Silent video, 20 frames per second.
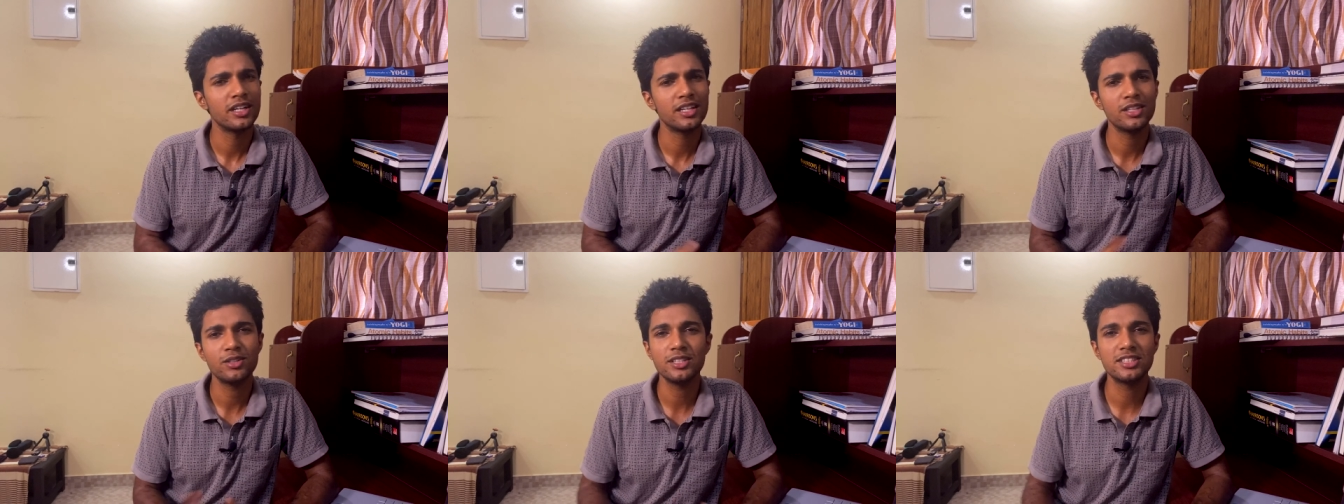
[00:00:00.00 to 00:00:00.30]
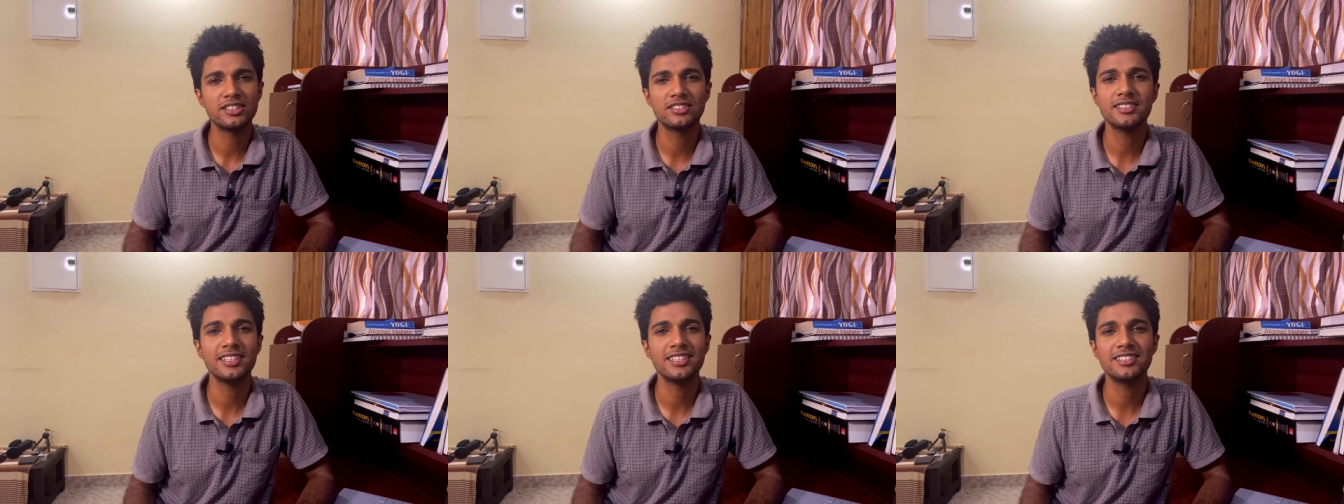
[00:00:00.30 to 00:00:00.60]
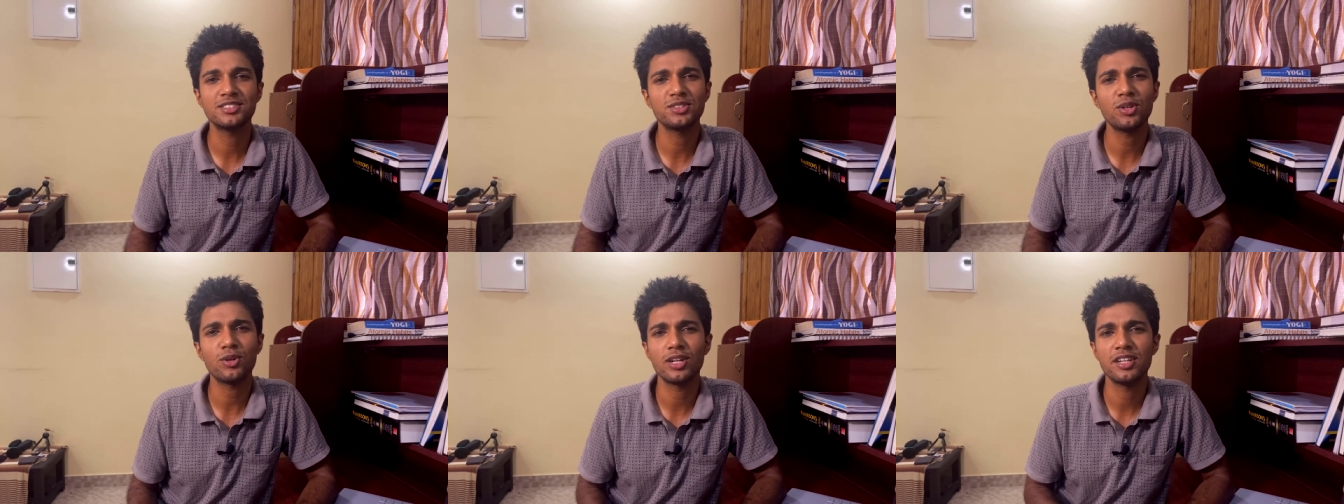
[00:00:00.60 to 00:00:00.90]
you know, it's, it's
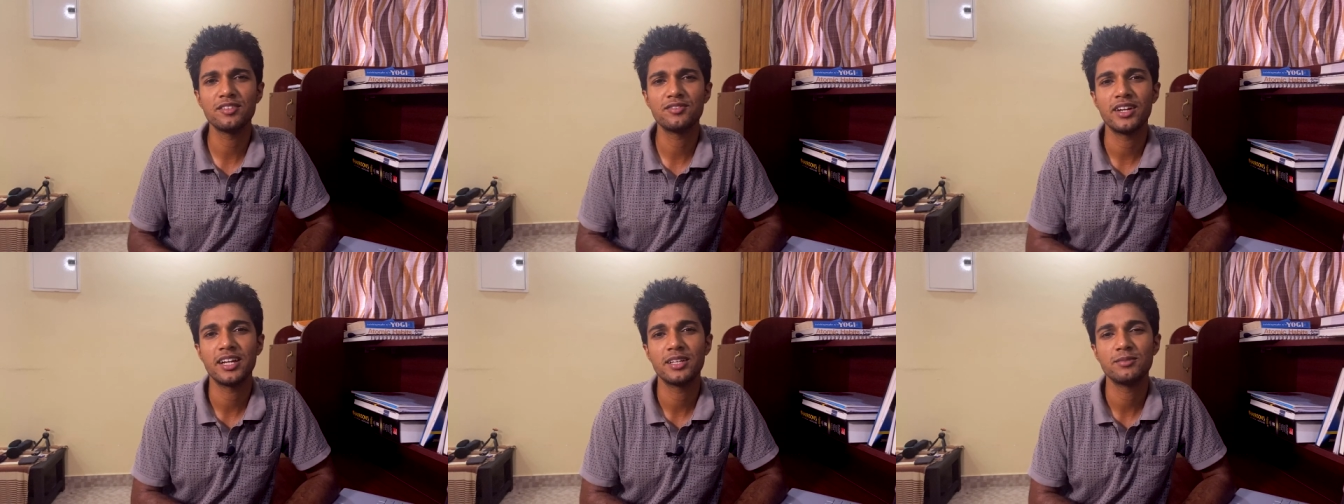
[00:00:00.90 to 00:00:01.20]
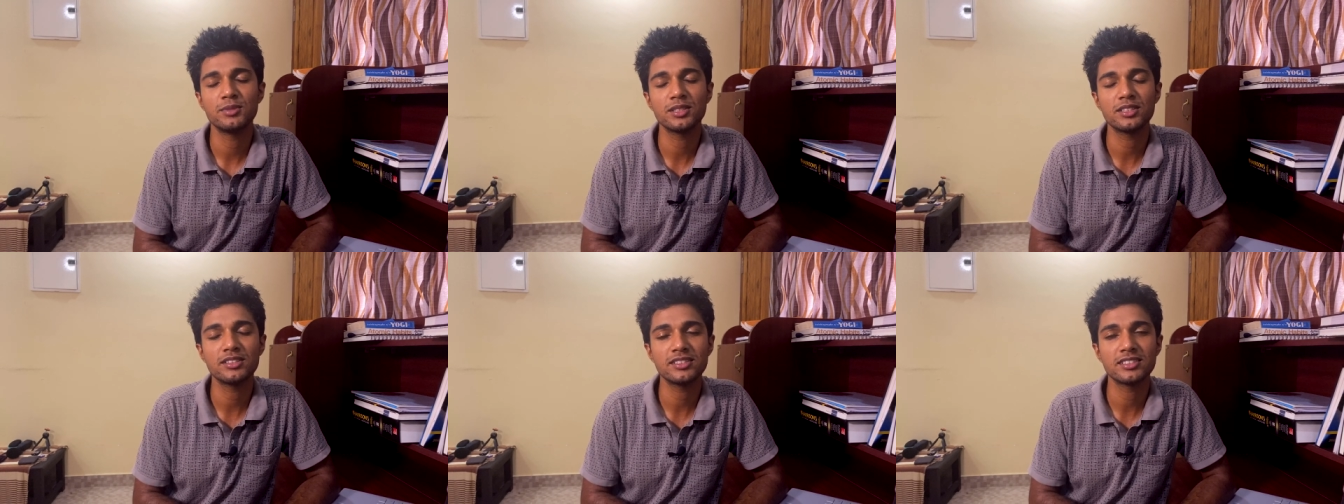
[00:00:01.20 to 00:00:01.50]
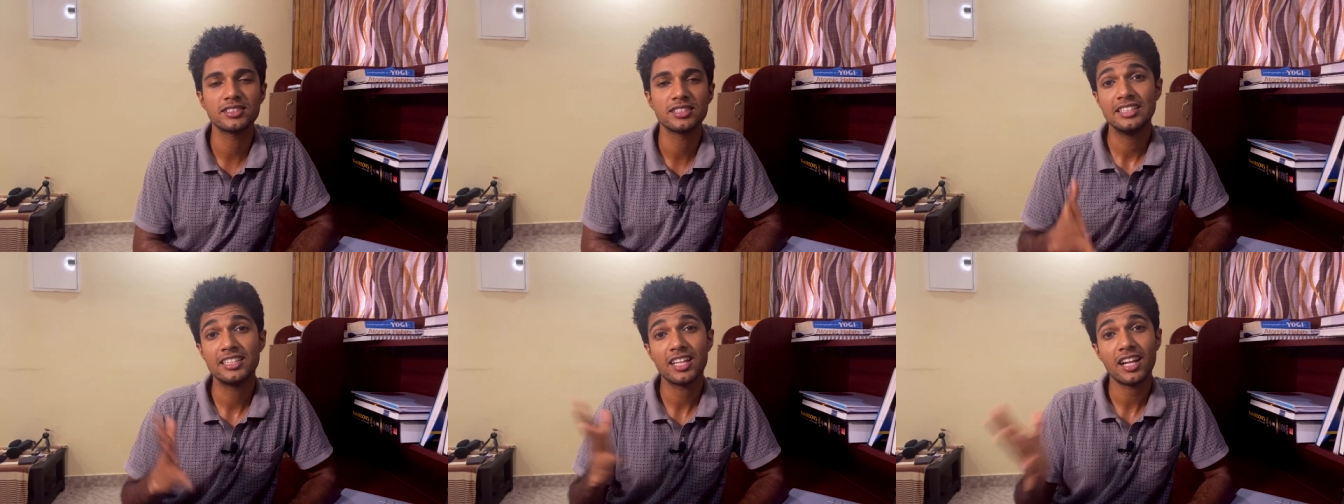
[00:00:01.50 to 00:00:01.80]
totally fine,
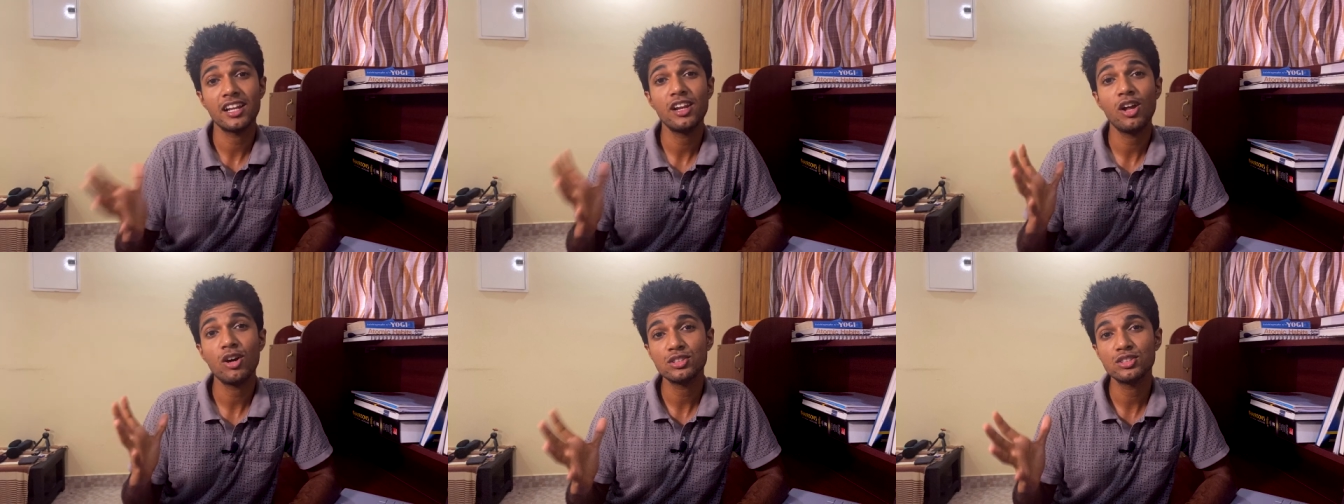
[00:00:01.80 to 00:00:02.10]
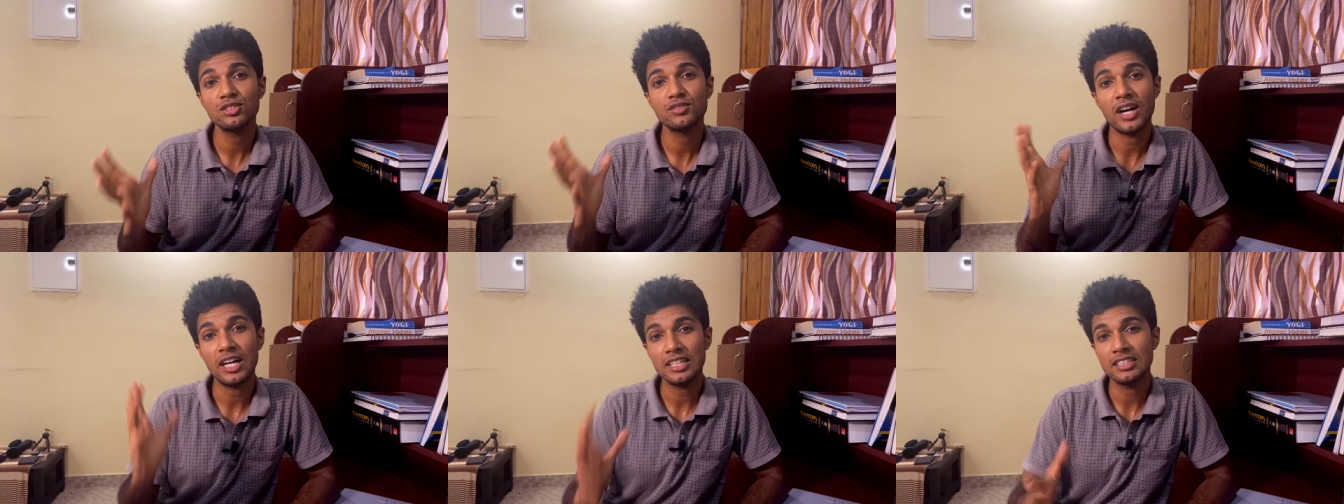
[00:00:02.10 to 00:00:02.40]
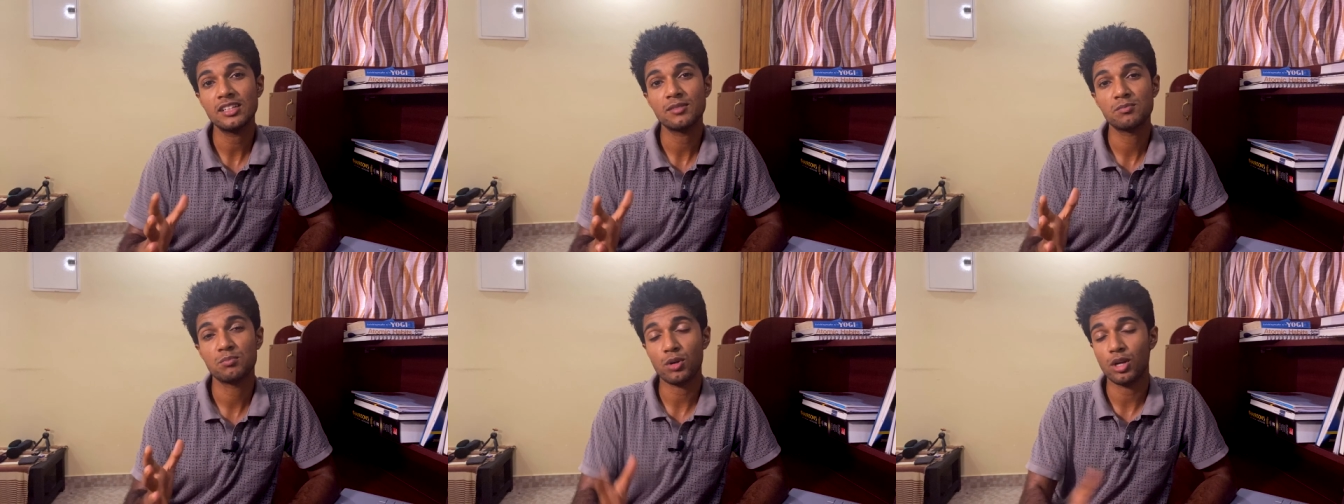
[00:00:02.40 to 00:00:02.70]
because there are lots of
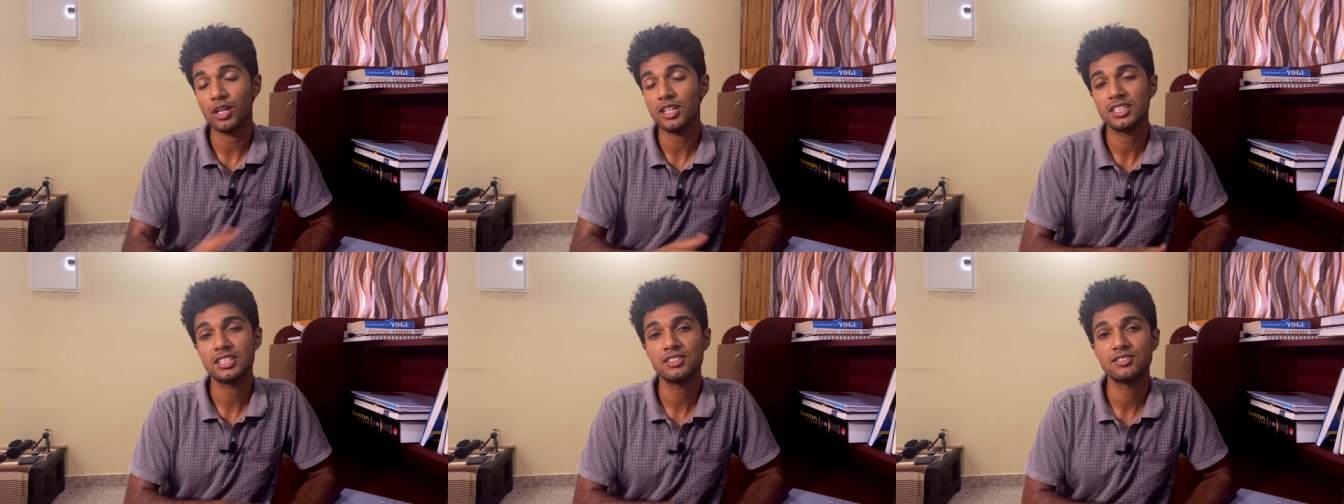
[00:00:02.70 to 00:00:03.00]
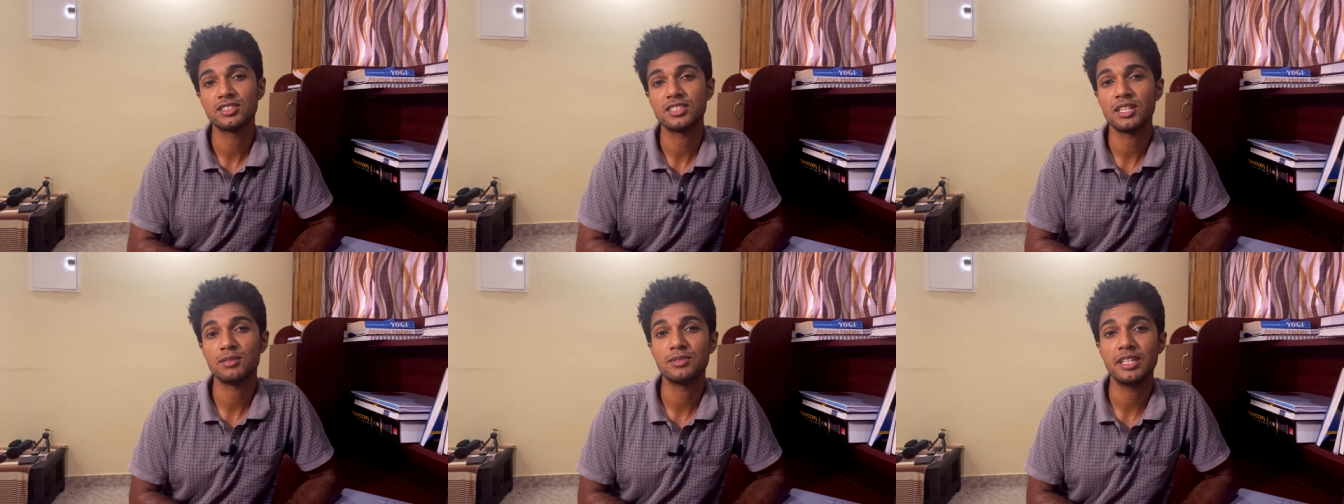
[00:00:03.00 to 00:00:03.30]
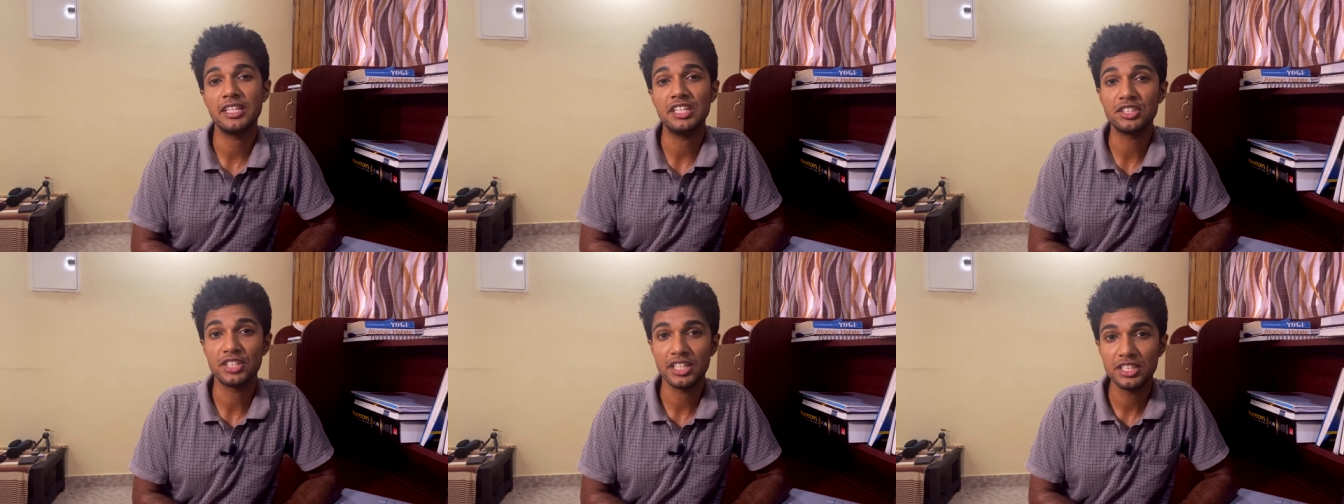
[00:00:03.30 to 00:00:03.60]
other productive stuff that
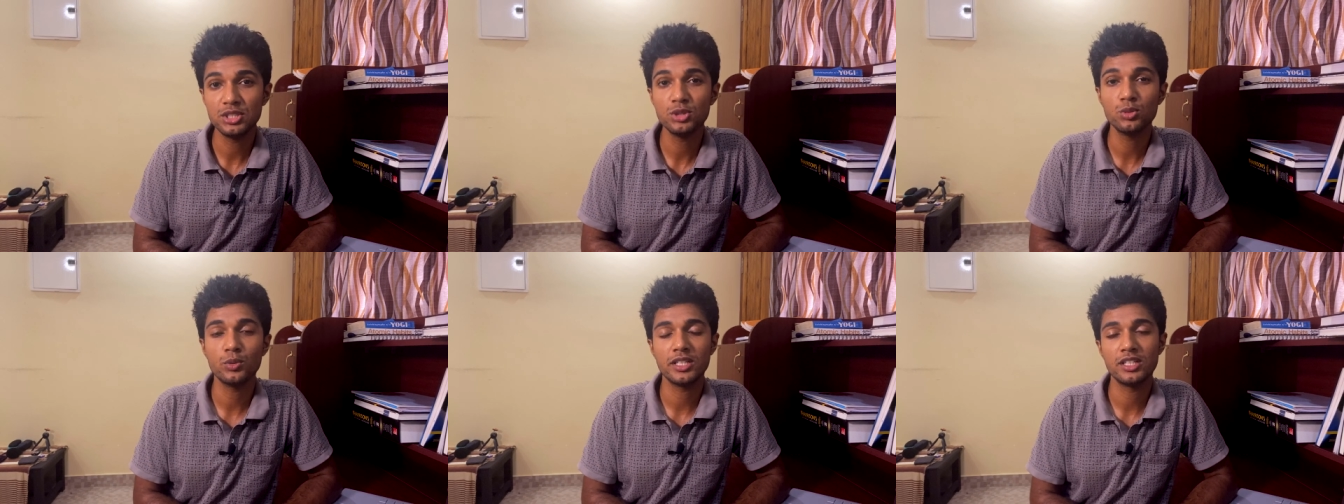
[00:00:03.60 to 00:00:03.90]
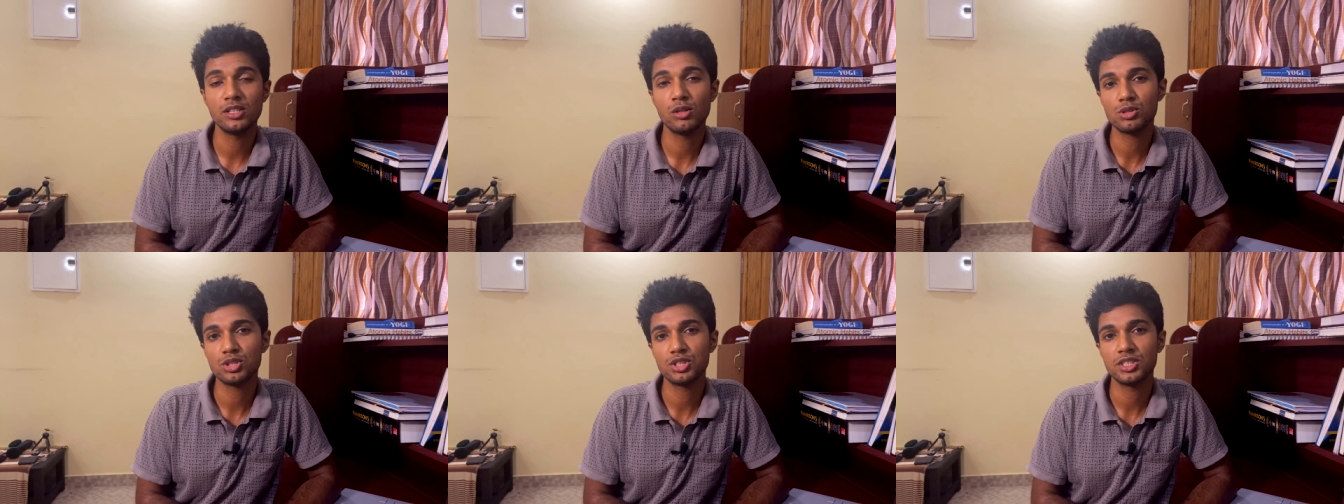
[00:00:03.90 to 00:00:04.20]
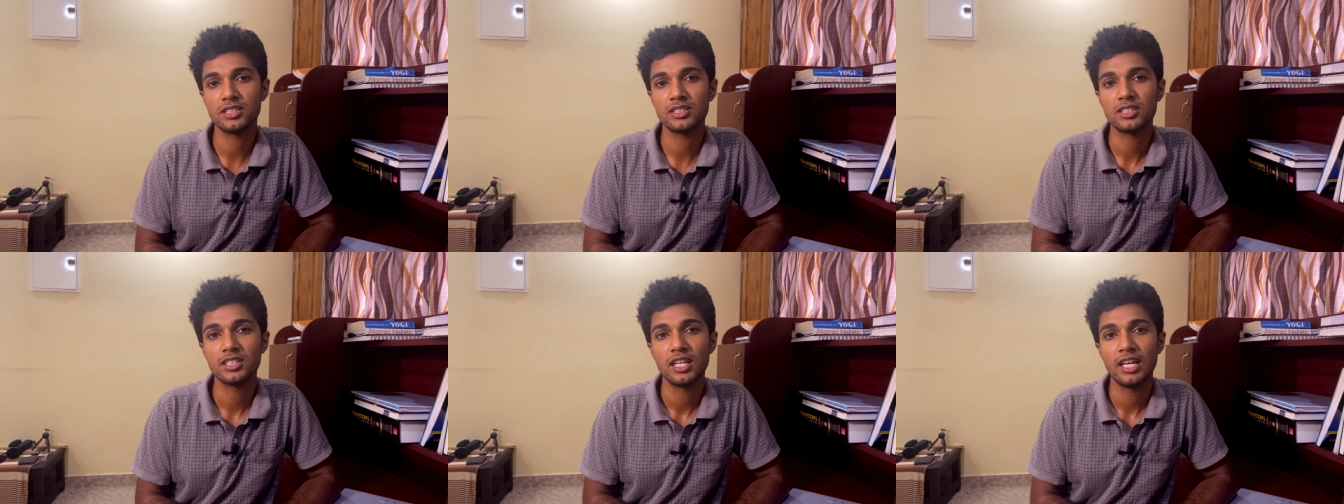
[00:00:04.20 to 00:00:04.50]
you can do in Notion,